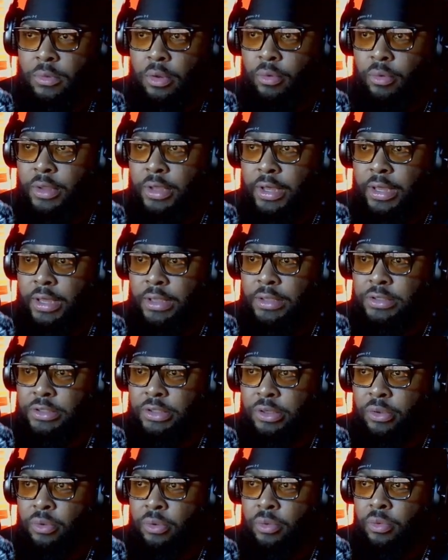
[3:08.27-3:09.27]
Okay,
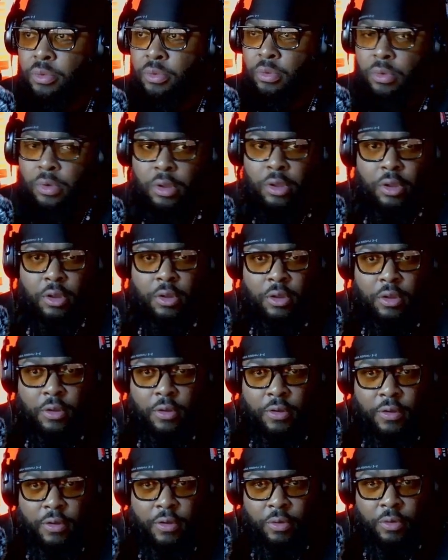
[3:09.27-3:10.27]
so
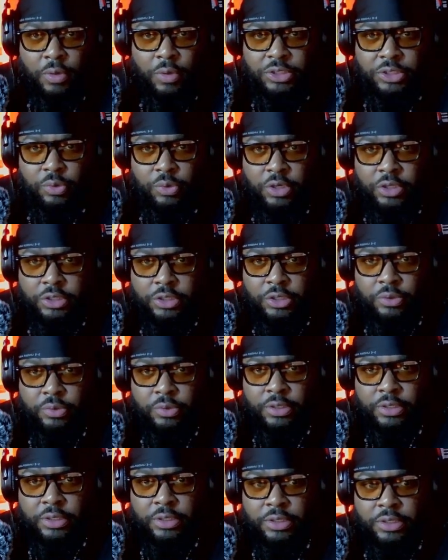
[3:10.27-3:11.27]
what you want to do
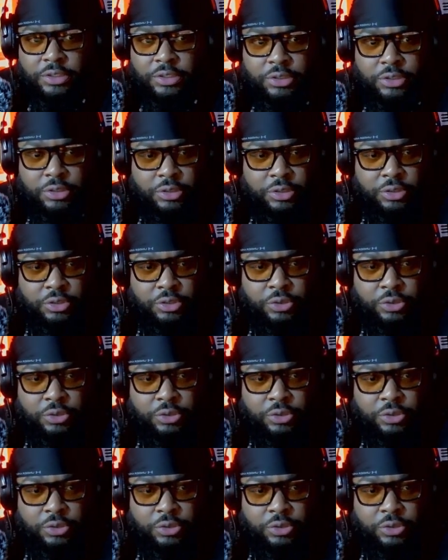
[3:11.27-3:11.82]
is